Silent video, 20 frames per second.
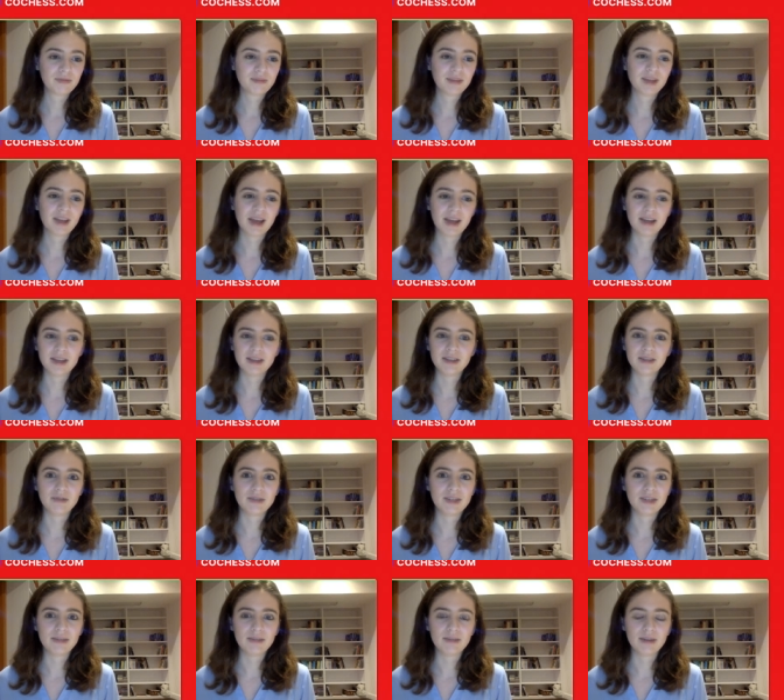Yeah, it is a
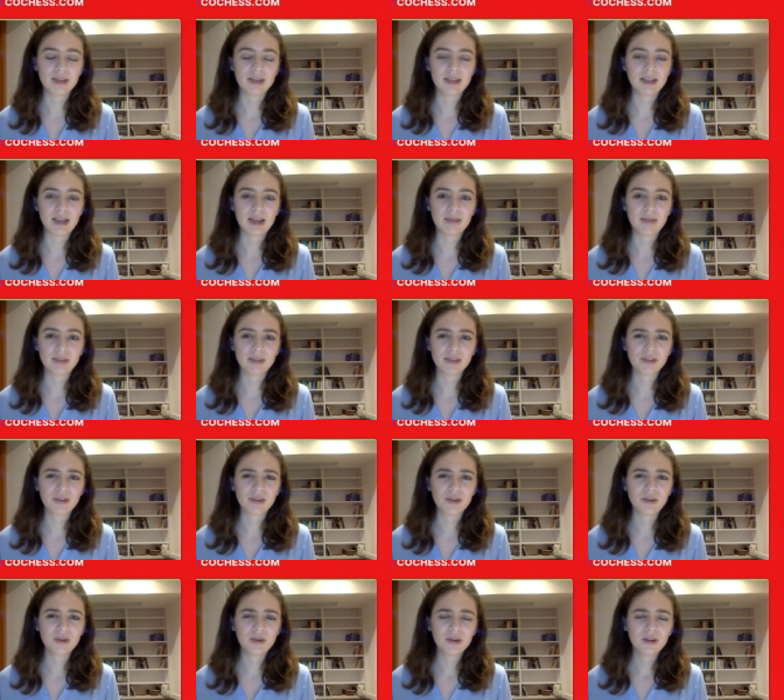really brilliant game, this.
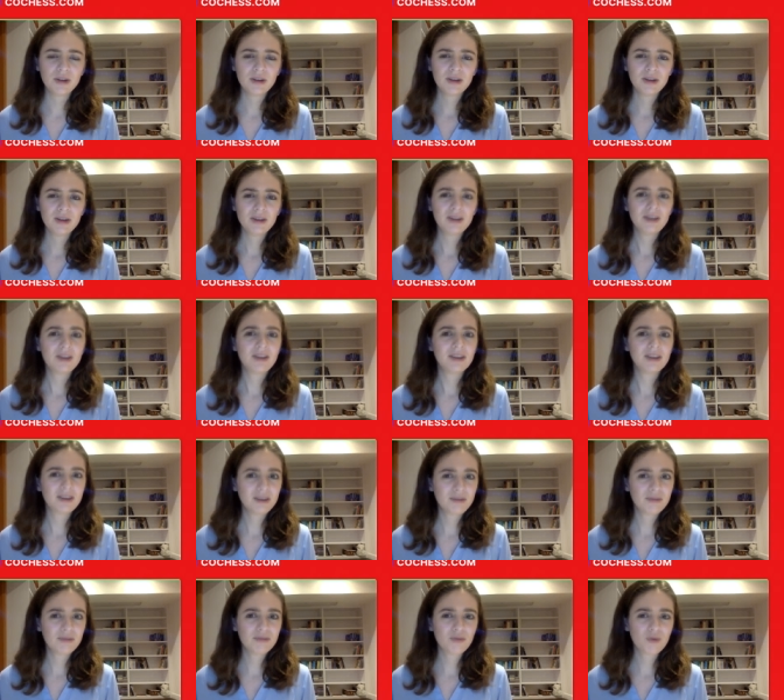So they're going
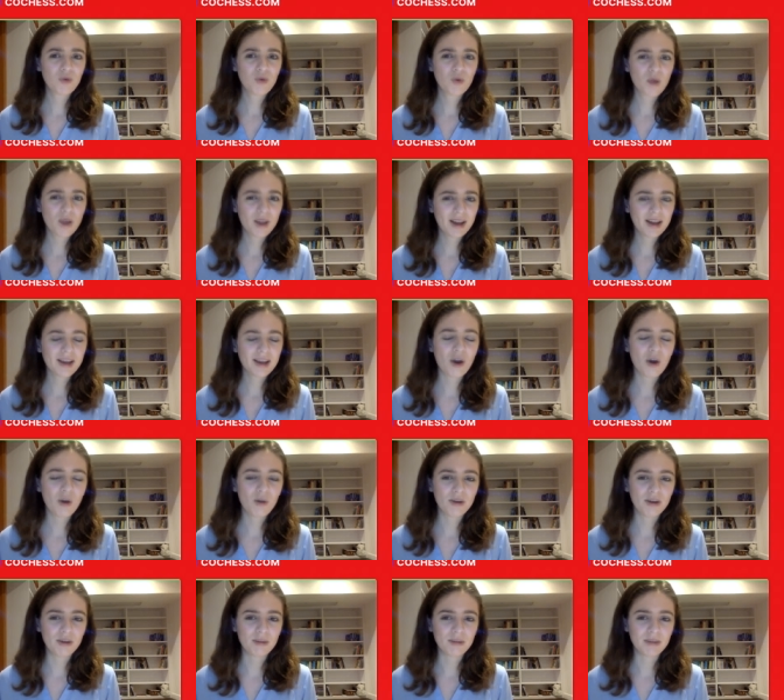to quickly
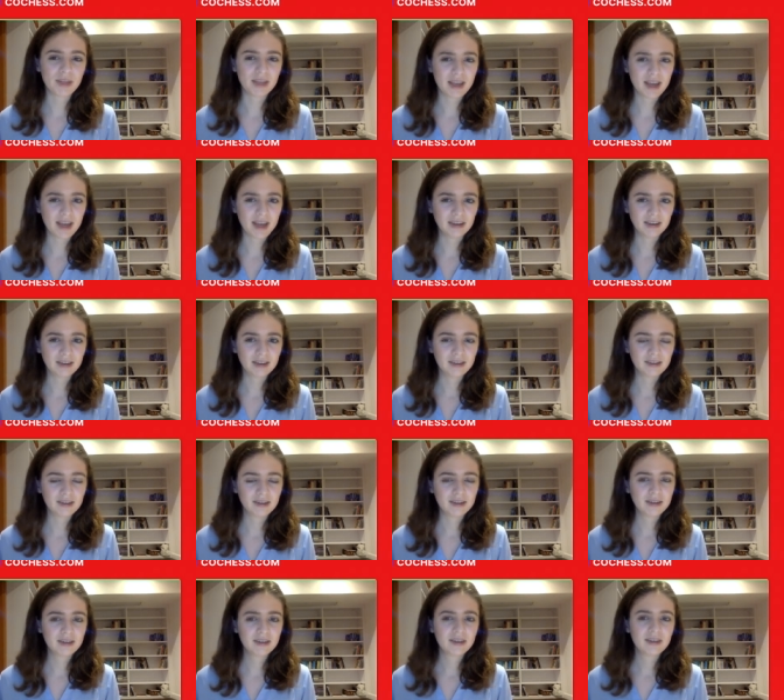open up the king.
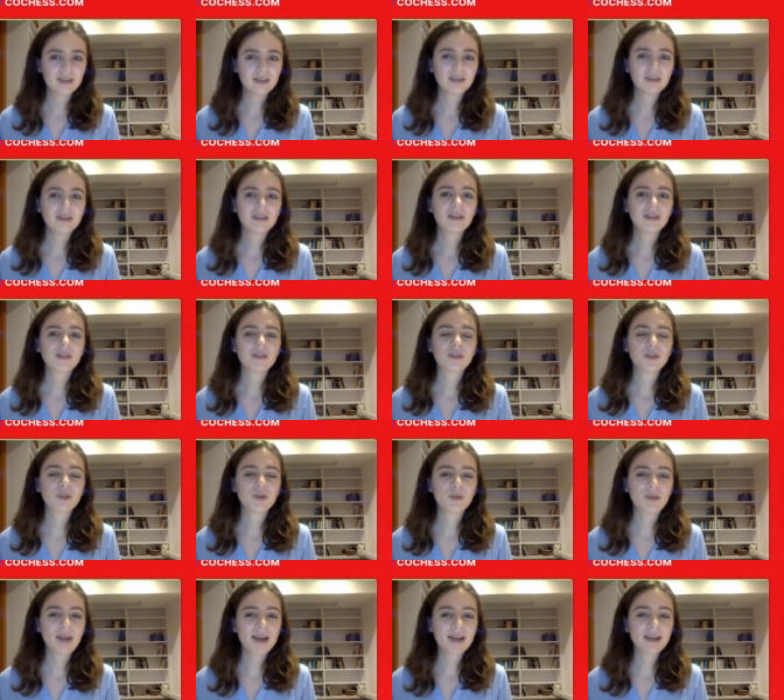So
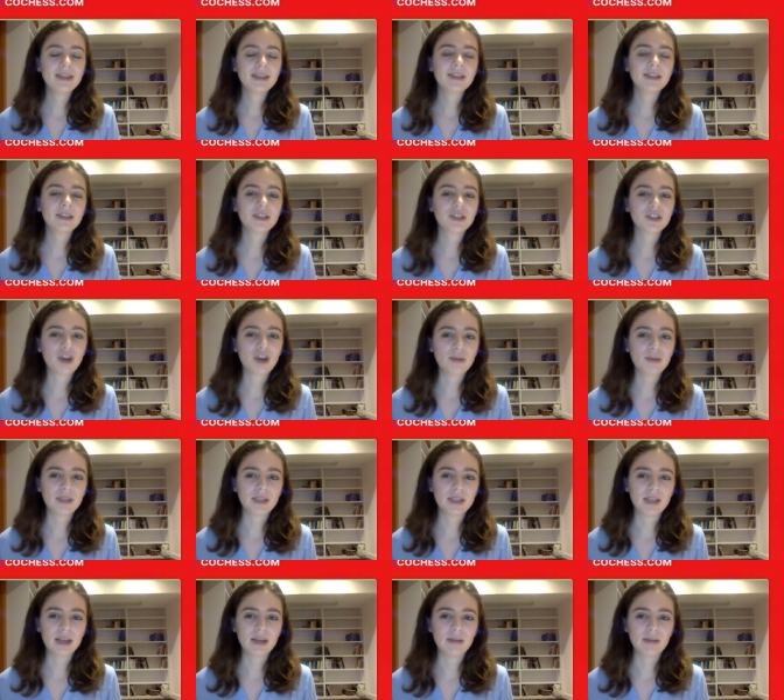black needs to stop this
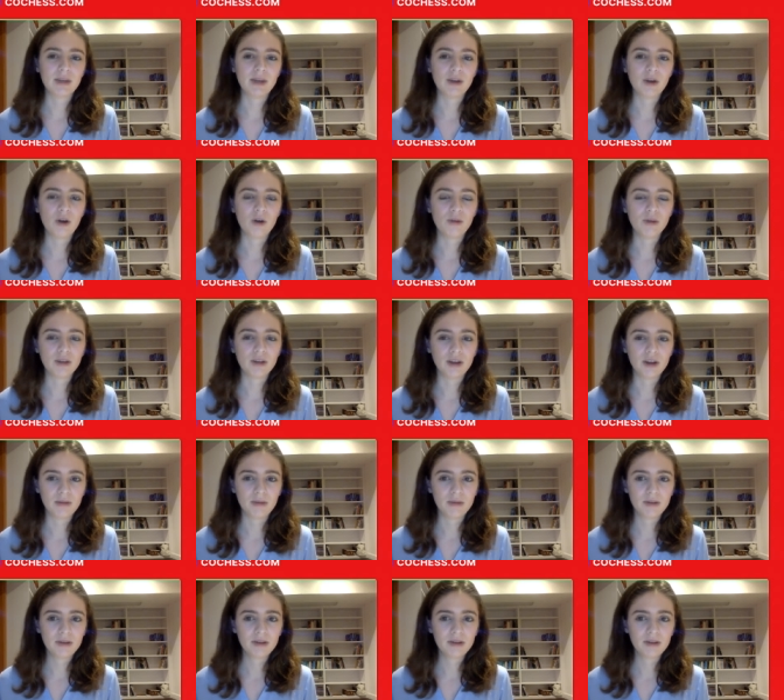king being opened up.